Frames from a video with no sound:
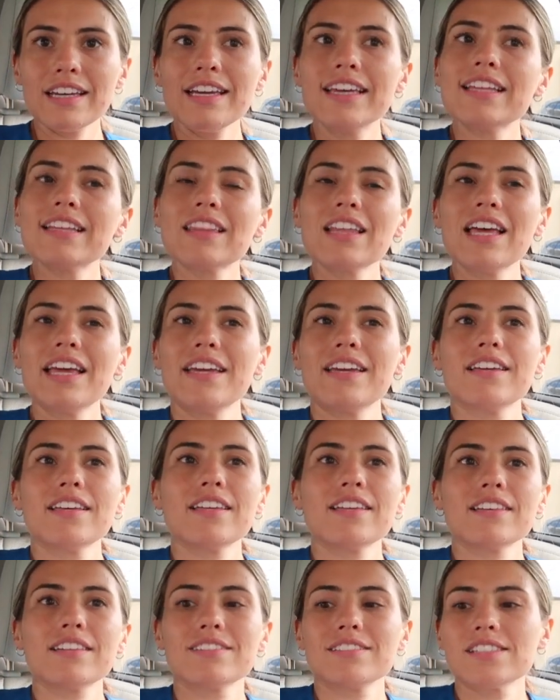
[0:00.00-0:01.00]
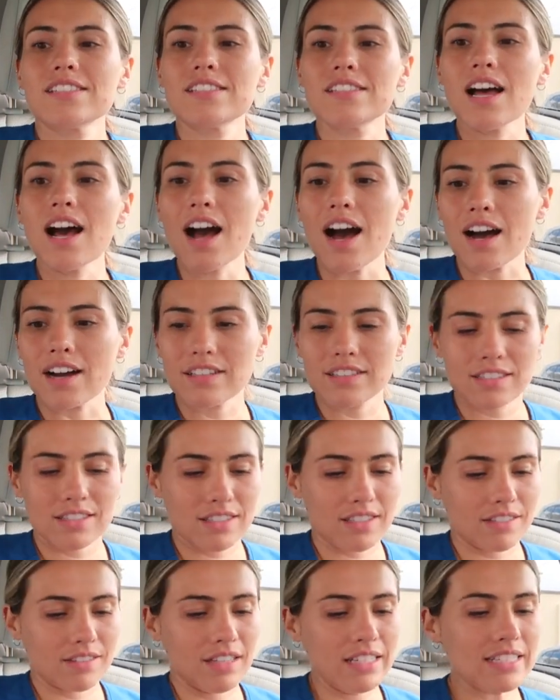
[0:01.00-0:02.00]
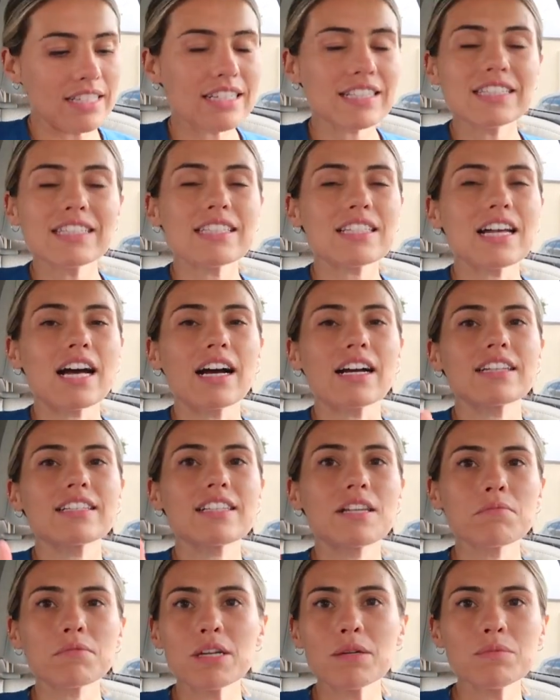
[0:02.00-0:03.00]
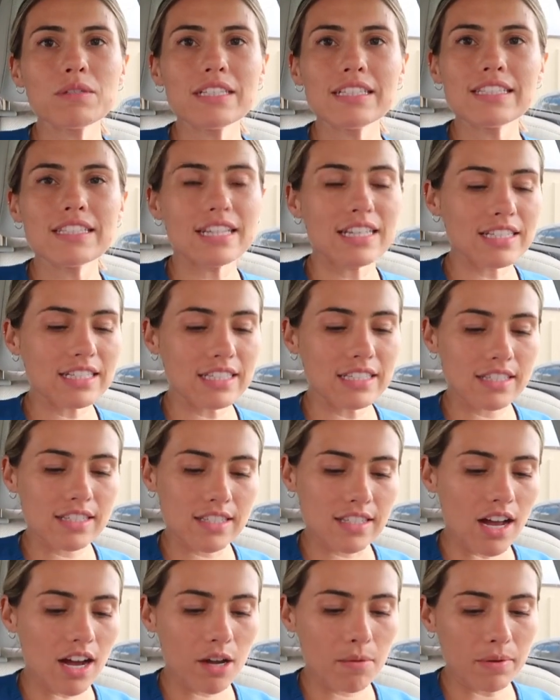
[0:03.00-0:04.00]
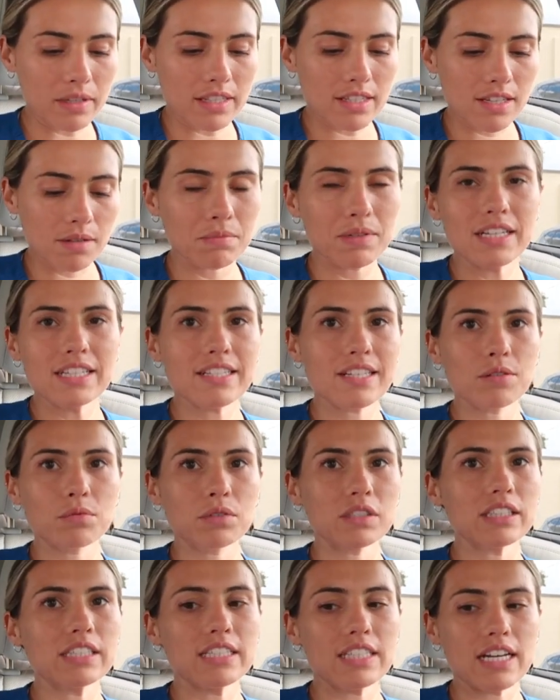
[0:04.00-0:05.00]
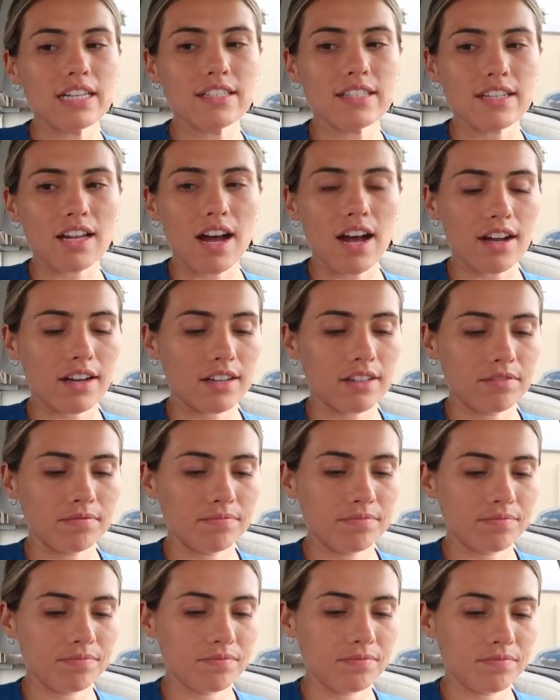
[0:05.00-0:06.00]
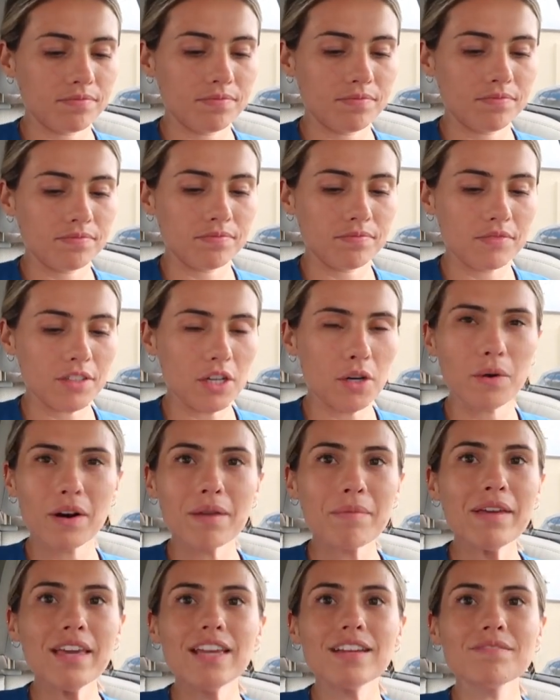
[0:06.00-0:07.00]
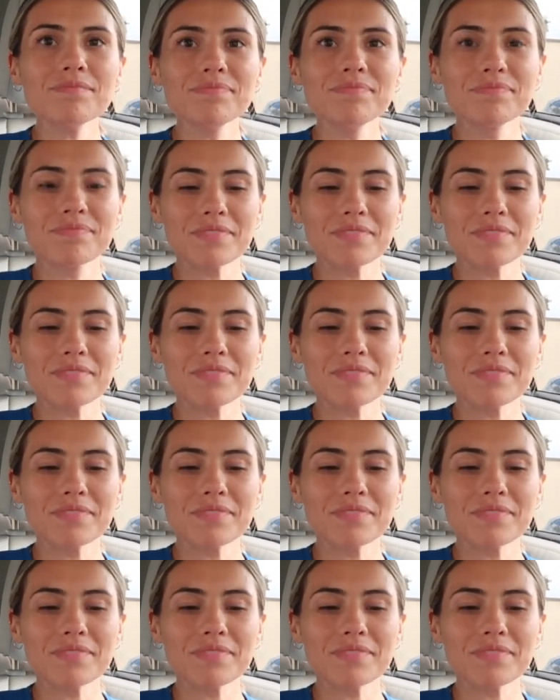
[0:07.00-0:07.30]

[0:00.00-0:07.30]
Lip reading: it like sucks. It doesn't suck. Sometimes it doesn't suck, but some days it really does suck. Missouri Avenue. You know what I mean?